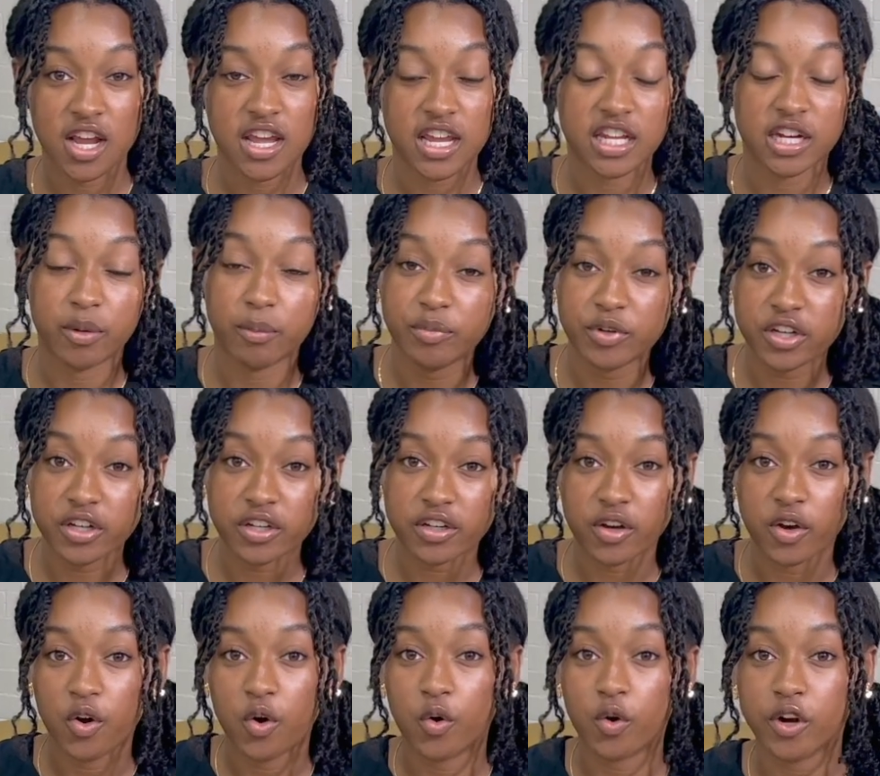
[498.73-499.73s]
in a
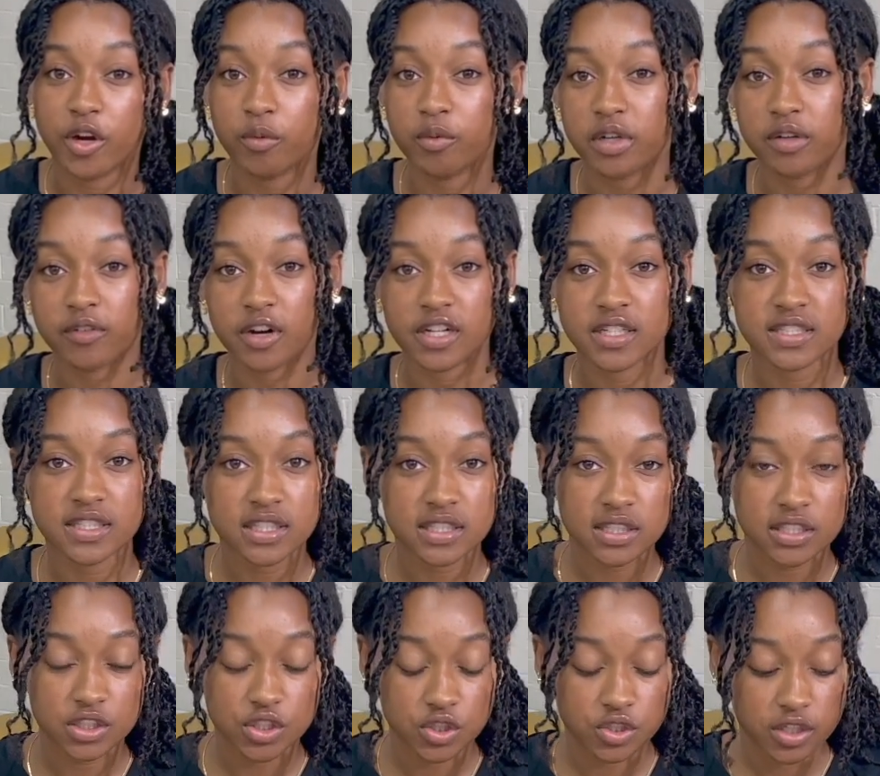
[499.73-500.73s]
book, or in one of our
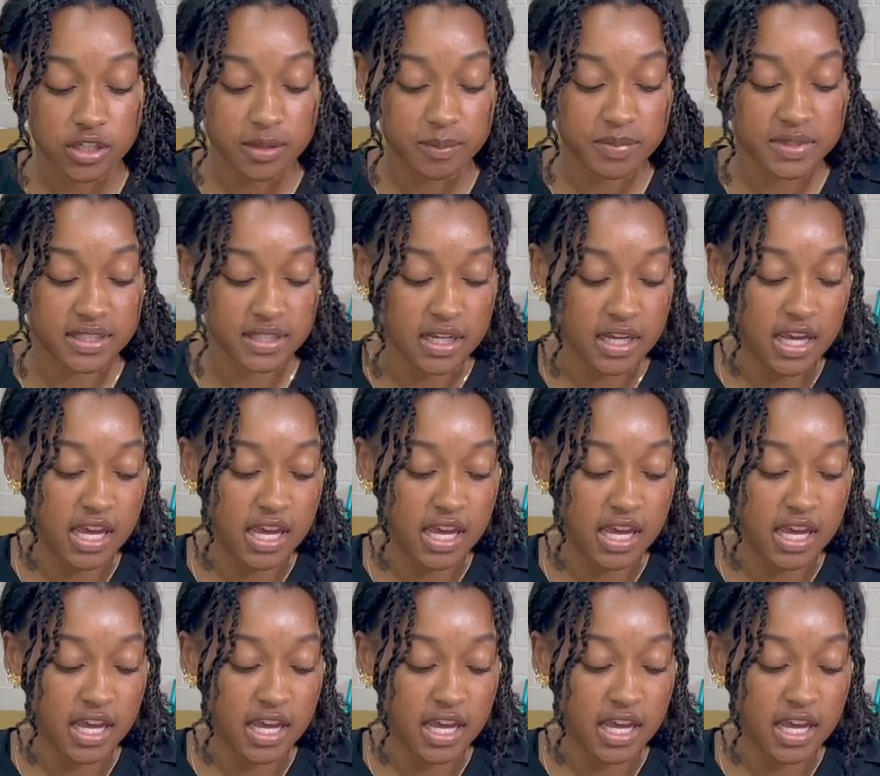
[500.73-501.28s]
sentence strips,